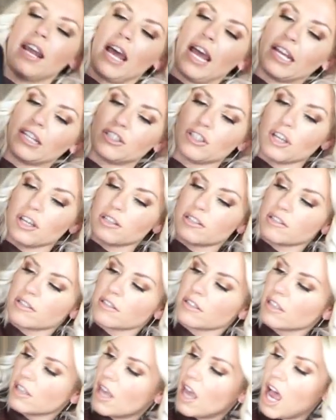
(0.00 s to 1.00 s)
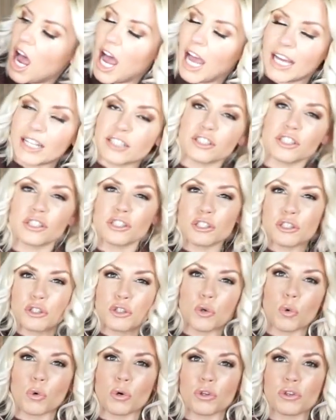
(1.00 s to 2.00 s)
I just I just
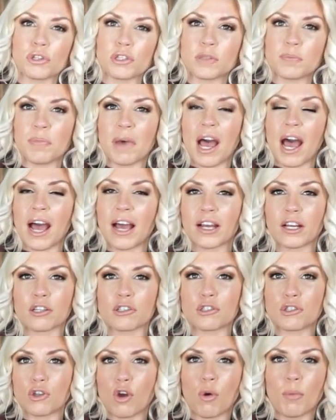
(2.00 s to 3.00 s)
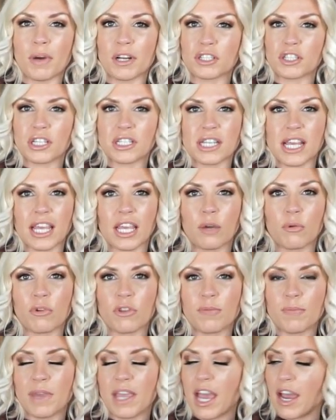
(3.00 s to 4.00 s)
adore this bag so much. I take it
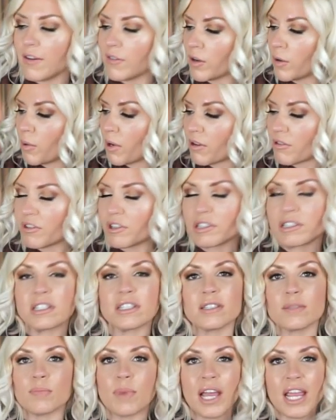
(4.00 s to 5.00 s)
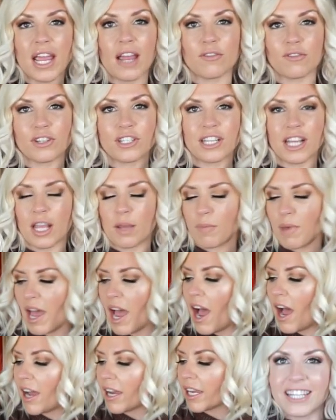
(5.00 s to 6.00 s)
with me everywhere. This is my everyday
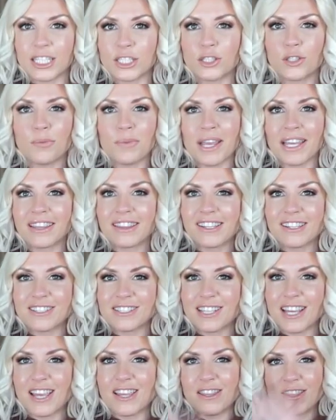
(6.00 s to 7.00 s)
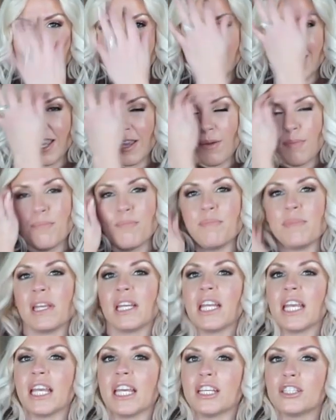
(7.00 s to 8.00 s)
bag. They do make this in the
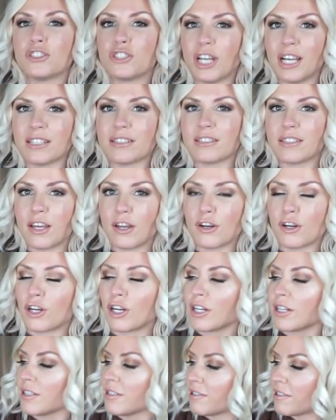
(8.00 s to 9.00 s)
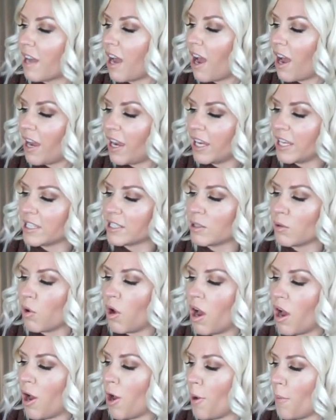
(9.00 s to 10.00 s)
mini jet setter size,
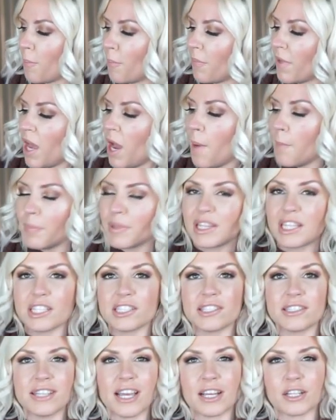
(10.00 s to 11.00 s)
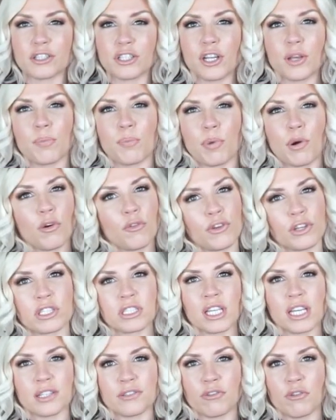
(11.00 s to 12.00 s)
um, but this is actually a perfect
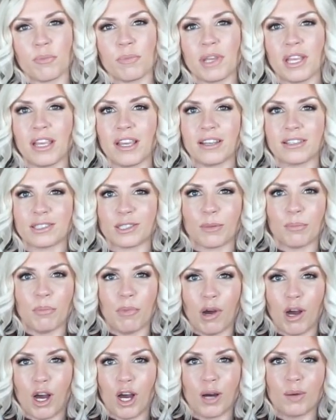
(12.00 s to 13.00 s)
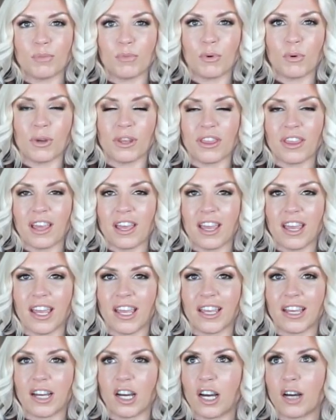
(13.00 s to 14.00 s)
size for me as a mom with
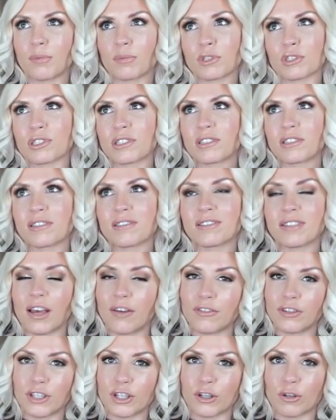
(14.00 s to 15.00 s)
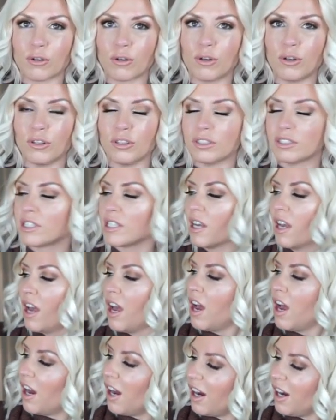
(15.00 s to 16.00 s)
a almost seven-year-old.
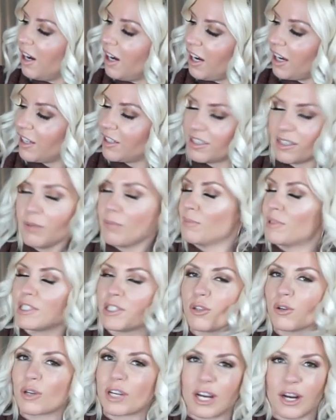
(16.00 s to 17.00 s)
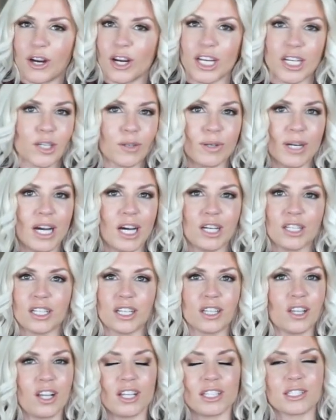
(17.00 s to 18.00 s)
Uh, I am still carrying around
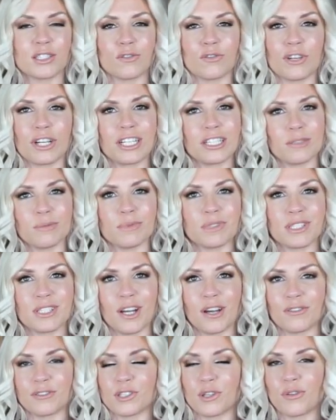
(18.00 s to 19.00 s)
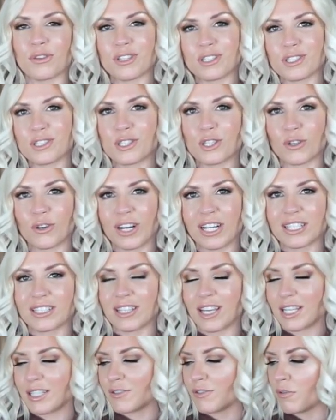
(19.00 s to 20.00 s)
lots of random stuff, so this is a great
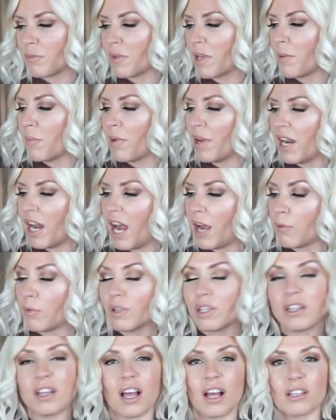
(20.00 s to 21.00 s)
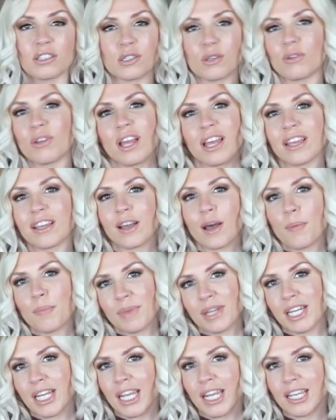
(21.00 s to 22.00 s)
size for me, but I would also like a
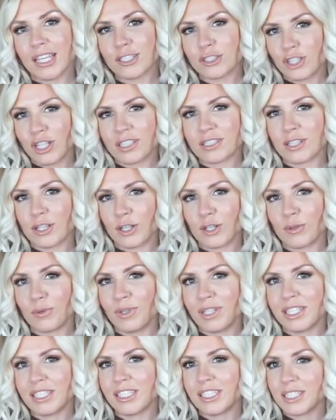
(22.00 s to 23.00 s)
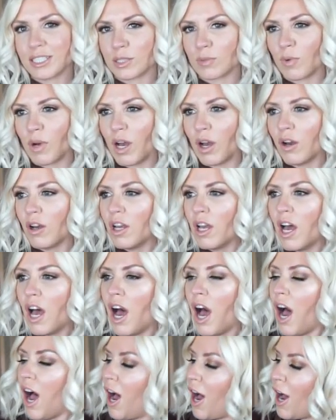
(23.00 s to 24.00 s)
mini jet setter one as well.
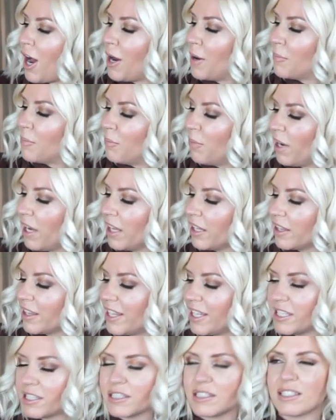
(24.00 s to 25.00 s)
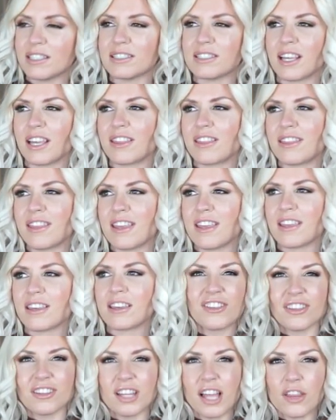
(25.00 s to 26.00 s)
Um, but this is, I
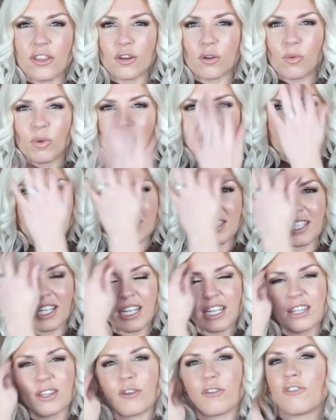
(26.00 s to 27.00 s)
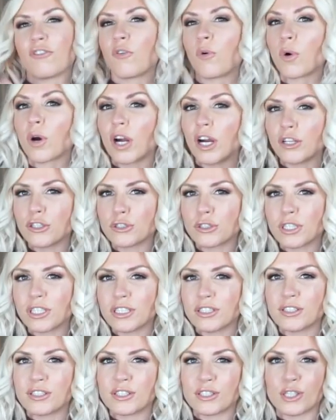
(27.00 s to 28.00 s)
think, the leather one is like in the
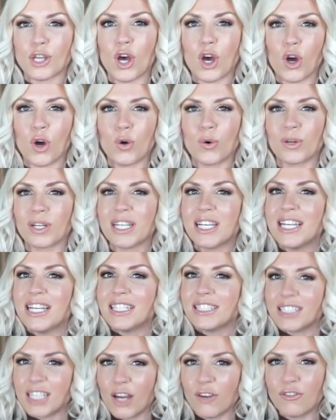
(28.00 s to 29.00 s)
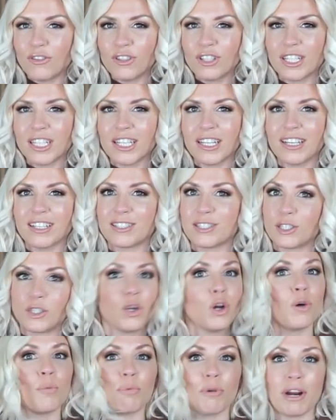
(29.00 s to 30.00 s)
400s, so definitely, it's
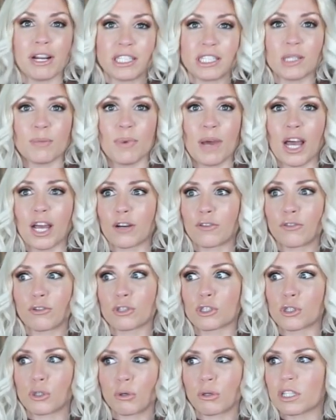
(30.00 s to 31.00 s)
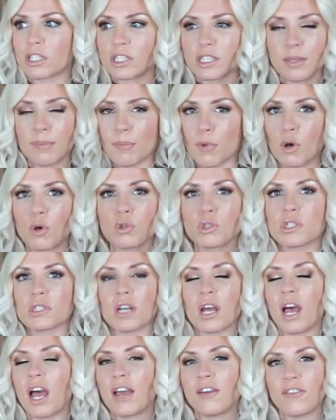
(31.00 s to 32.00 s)
still a pricey bag for sure. It's the most
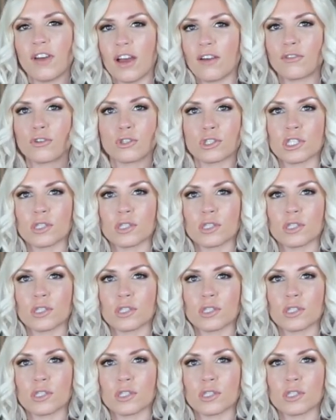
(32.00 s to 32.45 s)
I've ever